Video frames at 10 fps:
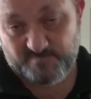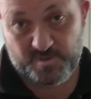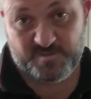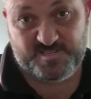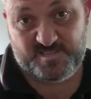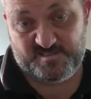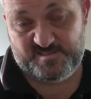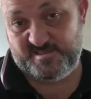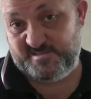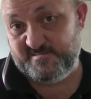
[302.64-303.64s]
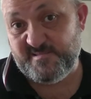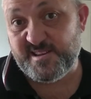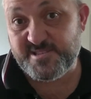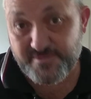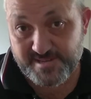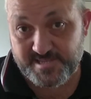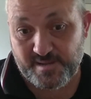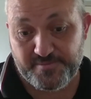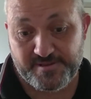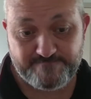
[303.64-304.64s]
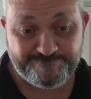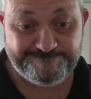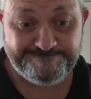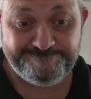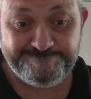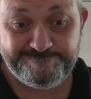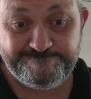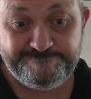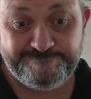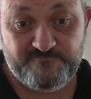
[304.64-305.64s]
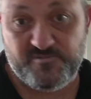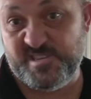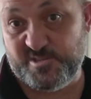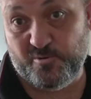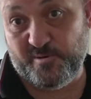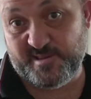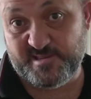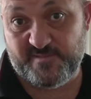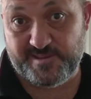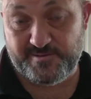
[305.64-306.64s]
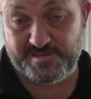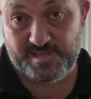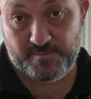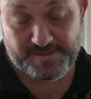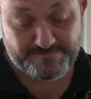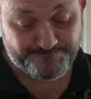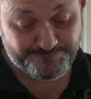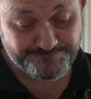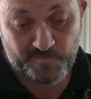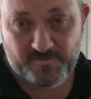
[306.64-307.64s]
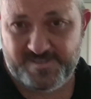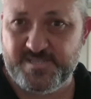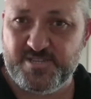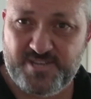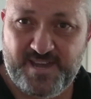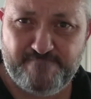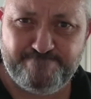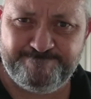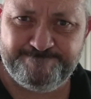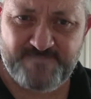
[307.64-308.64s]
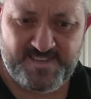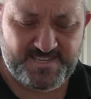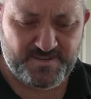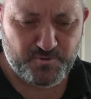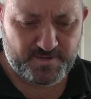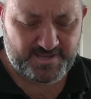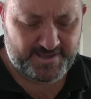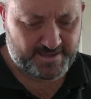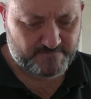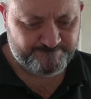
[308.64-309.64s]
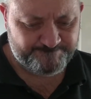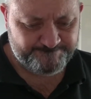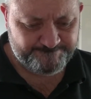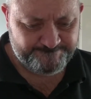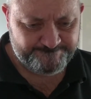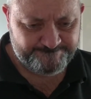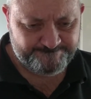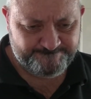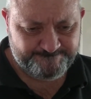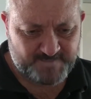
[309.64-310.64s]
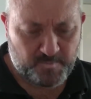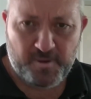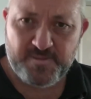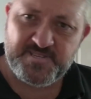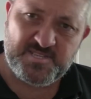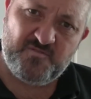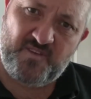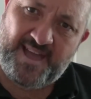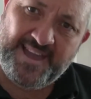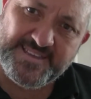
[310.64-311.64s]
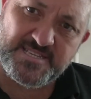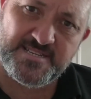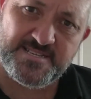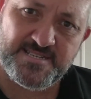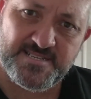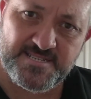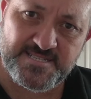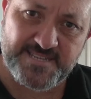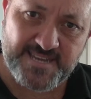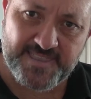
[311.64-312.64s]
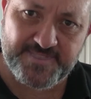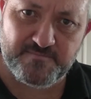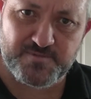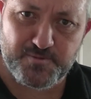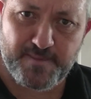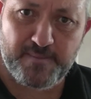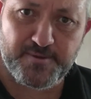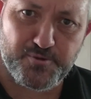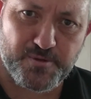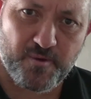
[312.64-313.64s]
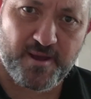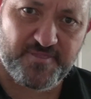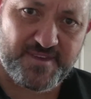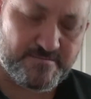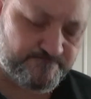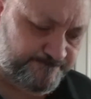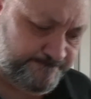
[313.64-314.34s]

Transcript: politicians doing something. All he's talking as if they're doing something, which is a shame. You talk um, the politics of hate to get them to maybe do the right thing.